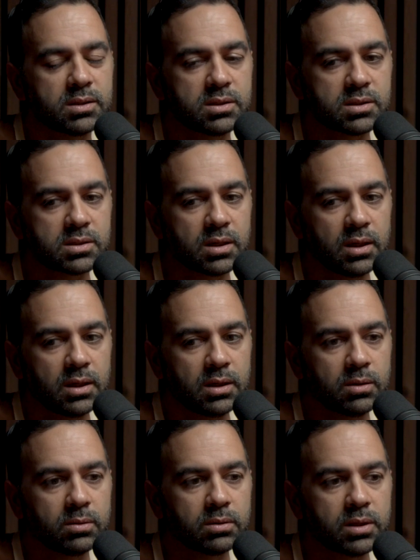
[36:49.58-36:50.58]
to just
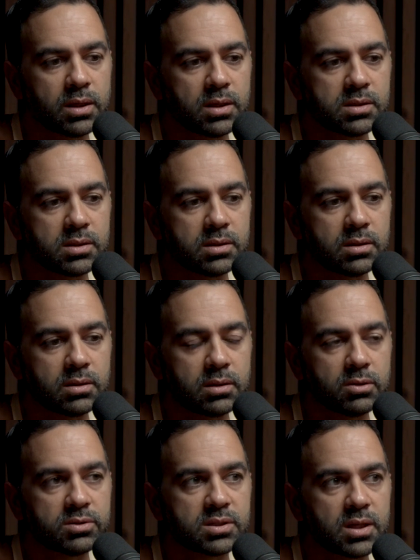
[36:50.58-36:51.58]
hold hands and
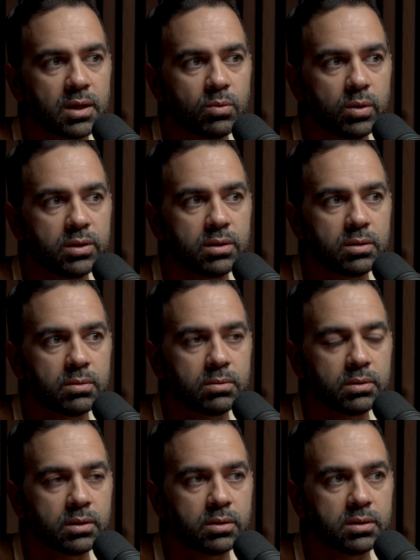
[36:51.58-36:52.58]
they'll stand with you
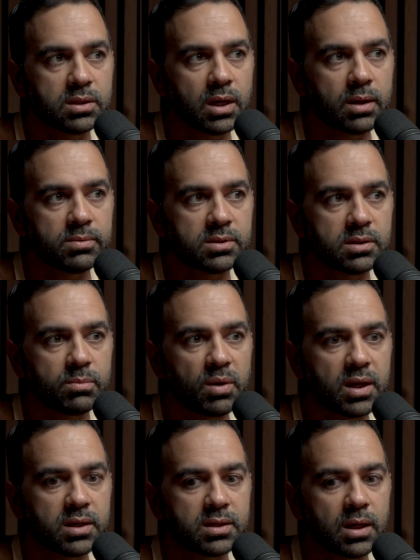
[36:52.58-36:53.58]
in the good times and the
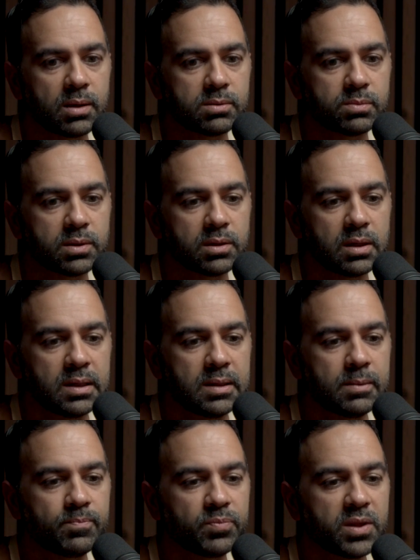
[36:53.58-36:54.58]
bad times. But
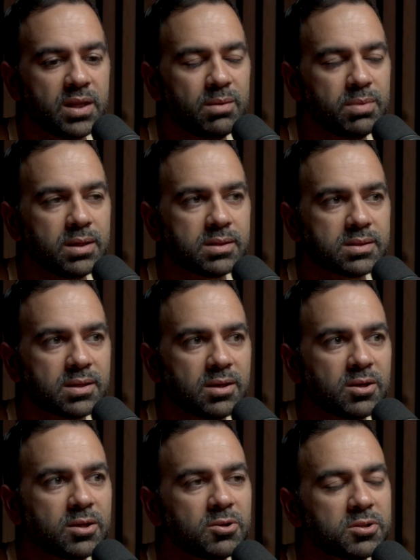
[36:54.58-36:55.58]
you need to be,
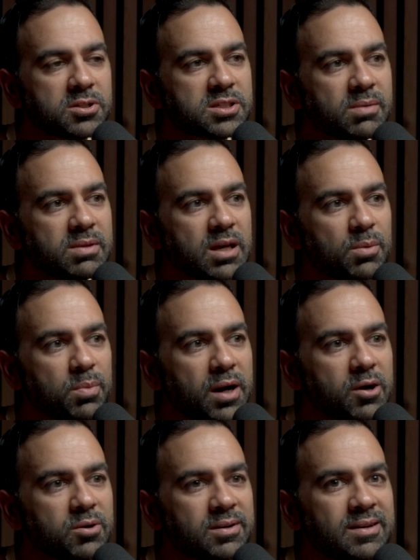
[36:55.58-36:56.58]
you know, there's something
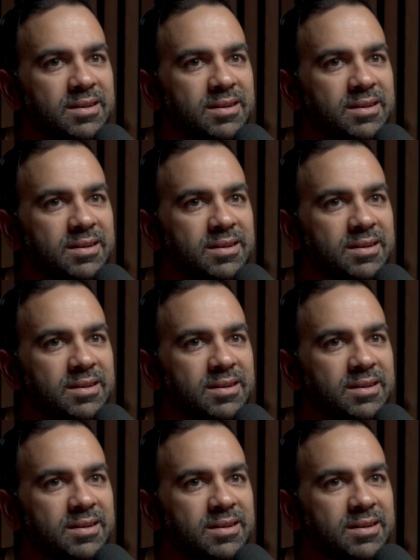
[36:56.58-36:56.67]
about